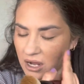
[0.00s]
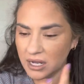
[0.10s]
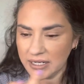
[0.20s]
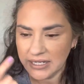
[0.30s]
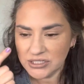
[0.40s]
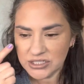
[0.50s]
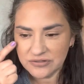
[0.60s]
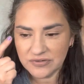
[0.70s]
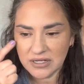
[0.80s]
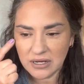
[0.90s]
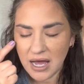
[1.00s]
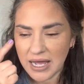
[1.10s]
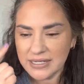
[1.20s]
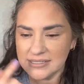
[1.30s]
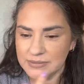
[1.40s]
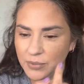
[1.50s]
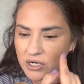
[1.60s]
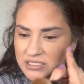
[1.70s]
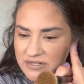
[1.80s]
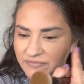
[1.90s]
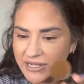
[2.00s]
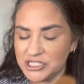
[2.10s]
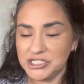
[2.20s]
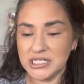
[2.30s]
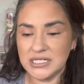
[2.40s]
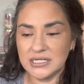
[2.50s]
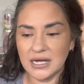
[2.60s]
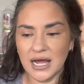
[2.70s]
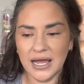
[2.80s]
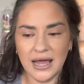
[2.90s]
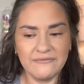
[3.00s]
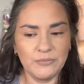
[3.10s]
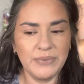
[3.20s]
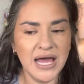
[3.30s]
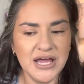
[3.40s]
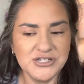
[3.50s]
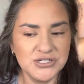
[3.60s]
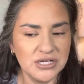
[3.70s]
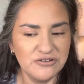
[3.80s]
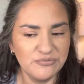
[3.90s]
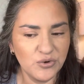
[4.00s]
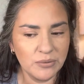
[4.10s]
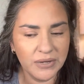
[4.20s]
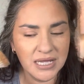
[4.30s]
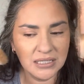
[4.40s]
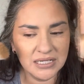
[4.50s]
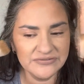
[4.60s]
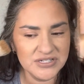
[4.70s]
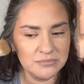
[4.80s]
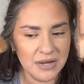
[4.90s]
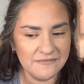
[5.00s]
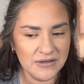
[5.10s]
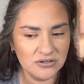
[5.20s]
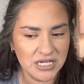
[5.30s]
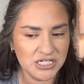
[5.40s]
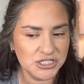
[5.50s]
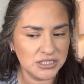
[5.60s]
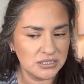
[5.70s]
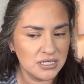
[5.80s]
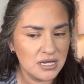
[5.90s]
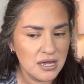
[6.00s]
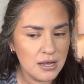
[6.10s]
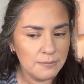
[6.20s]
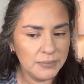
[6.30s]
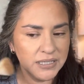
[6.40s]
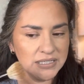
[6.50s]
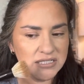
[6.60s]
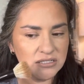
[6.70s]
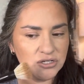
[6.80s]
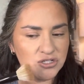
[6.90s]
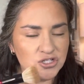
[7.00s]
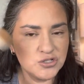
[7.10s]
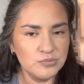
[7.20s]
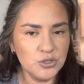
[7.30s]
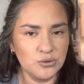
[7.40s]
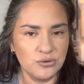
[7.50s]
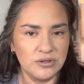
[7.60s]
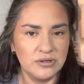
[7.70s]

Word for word: On each of the highest parts of my cheek, I have a patch of where it lifted my foundation, but it does look smooth.